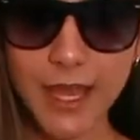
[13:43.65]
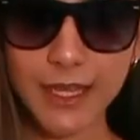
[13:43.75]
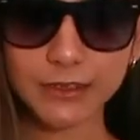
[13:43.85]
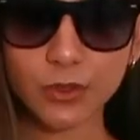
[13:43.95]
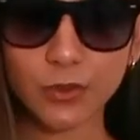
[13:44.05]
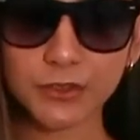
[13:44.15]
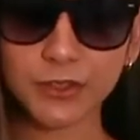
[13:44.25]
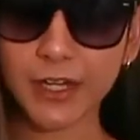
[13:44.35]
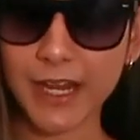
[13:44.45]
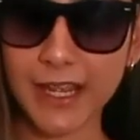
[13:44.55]
And also
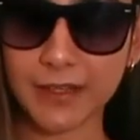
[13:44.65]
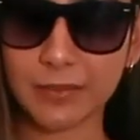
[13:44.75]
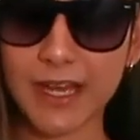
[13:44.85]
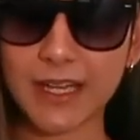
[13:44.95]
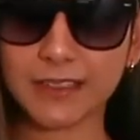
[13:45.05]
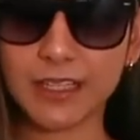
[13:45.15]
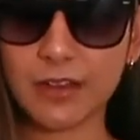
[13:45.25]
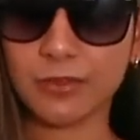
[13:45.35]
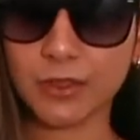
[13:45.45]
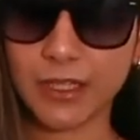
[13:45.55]
handbags. I
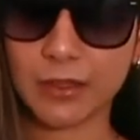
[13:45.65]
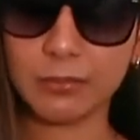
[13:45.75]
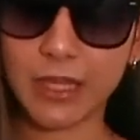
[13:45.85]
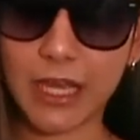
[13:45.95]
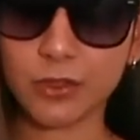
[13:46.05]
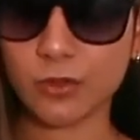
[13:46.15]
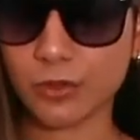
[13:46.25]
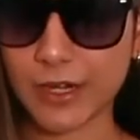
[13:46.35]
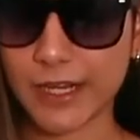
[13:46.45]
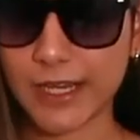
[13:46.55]
feel like a black or
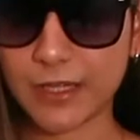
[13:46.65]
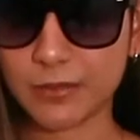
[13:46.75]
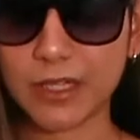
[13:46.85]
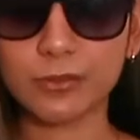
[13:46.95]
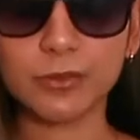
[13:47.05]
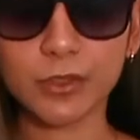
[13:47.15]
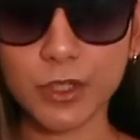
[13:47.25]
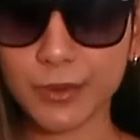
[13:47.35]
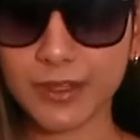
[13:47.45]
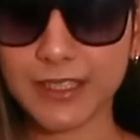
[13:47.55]
grey handbag would
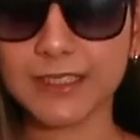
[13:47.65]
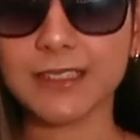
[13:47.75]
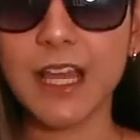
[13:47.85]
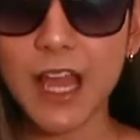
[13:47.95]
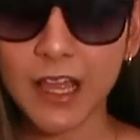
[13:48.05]
go with this.